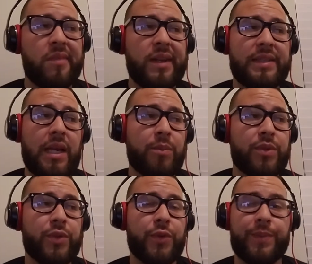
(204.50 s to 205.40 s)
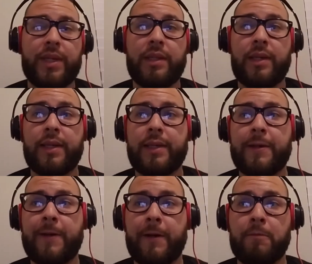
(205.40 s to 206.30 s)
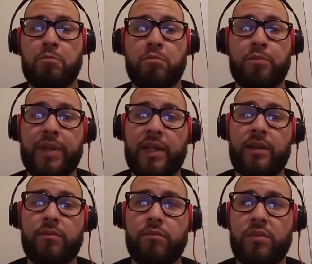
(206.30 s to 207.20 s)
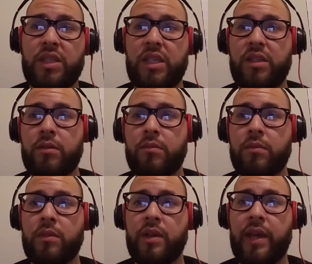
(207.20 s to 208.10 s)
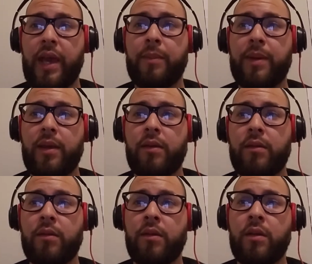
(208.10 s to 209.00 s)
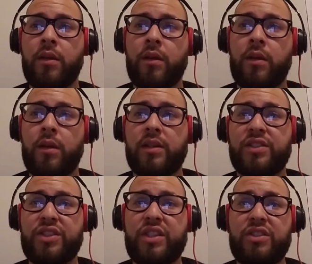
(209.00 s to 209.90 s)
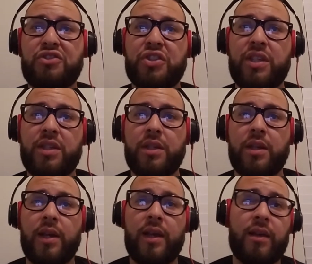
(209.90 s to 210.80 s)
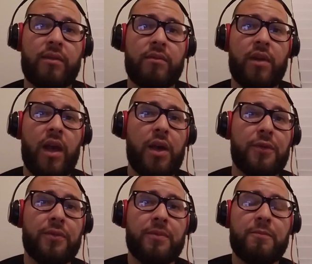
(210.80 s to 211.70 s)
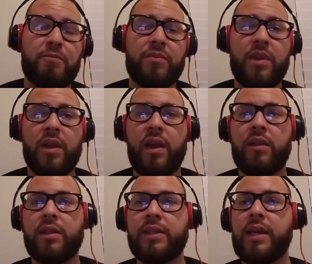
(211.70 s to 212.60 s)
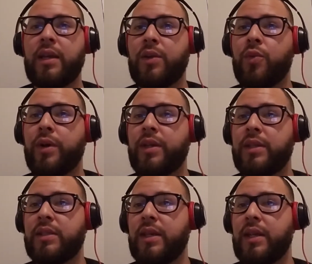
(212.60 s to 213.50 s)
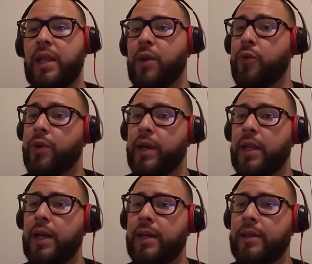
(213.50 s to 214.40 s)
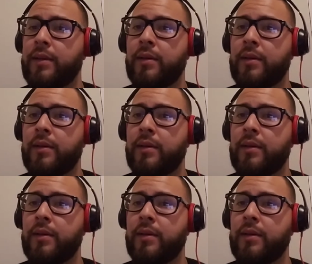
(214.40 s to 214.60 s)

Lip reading: Examples would be like P, T, KB, D, G, and F. And the second one is a liquid or glide.